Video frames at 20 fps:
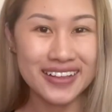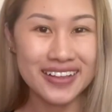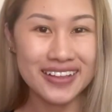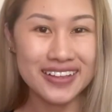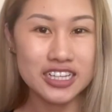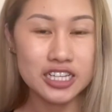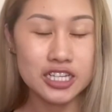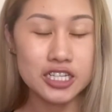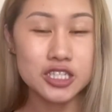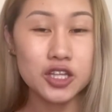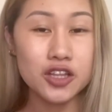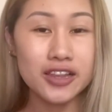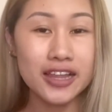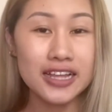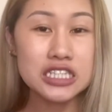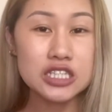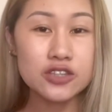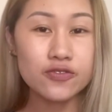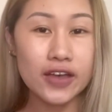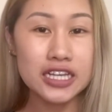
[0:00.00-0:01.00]
So let's
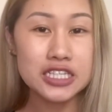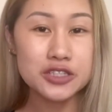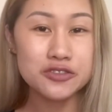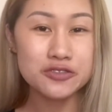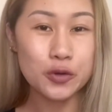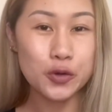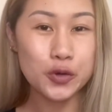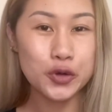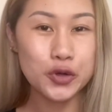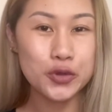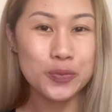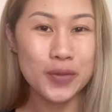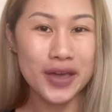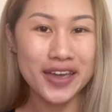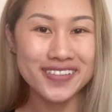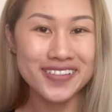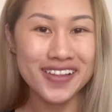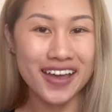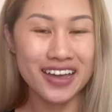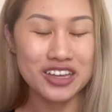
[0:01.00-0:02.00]
fast forward my
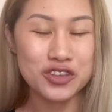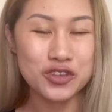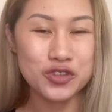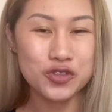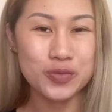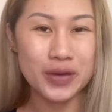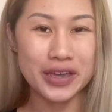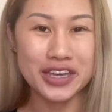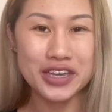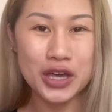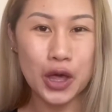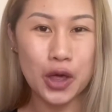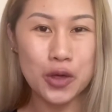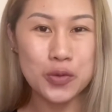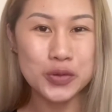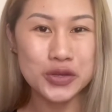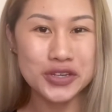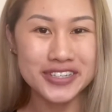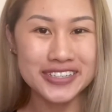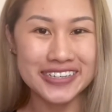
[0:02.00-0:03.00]
life by a couple of
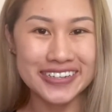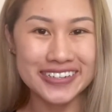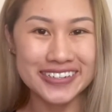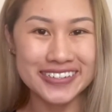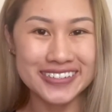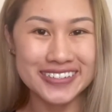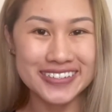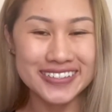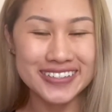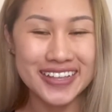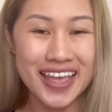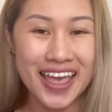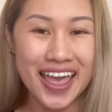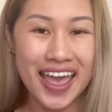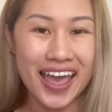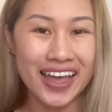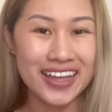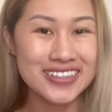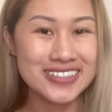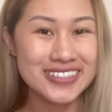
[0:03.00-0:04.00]
years,
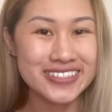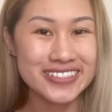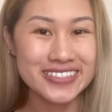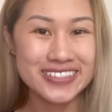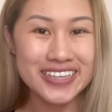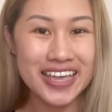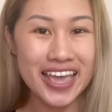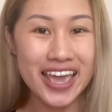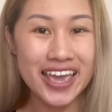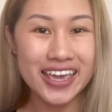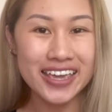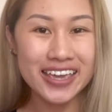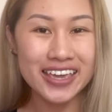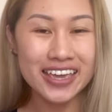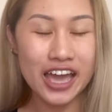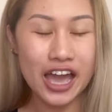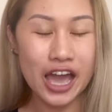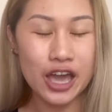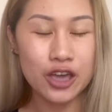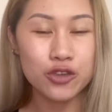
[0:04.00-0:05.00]
and today
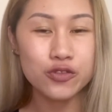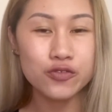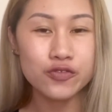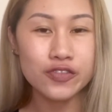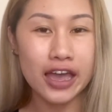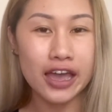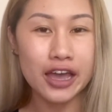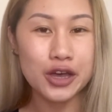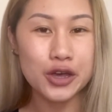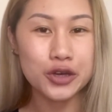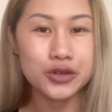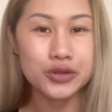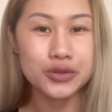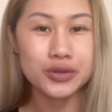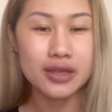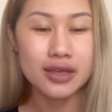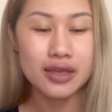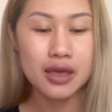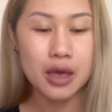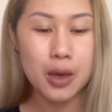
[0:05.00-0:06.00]
I found
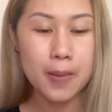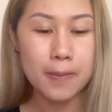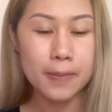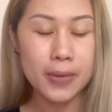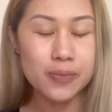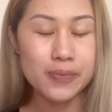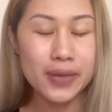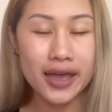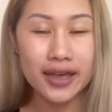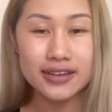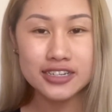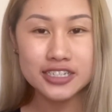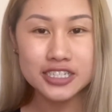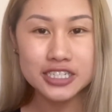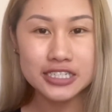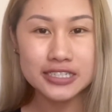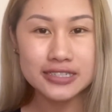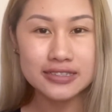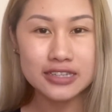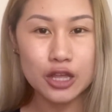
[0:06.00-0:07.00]
my
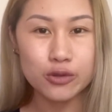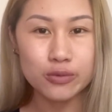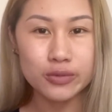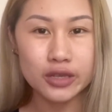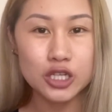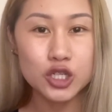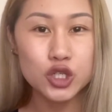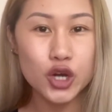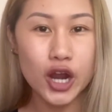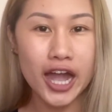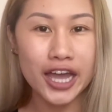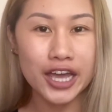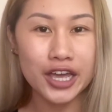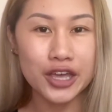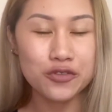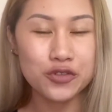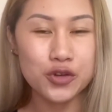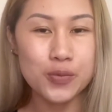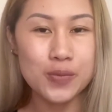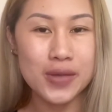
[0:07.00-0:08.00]
passion and my drive for
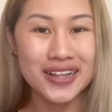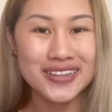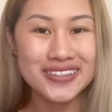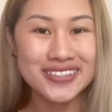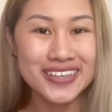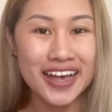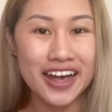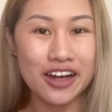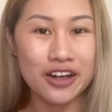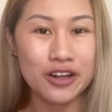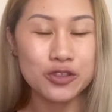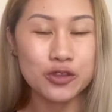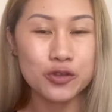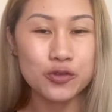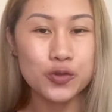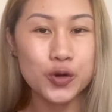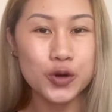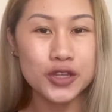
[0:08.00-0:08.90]
mental health for the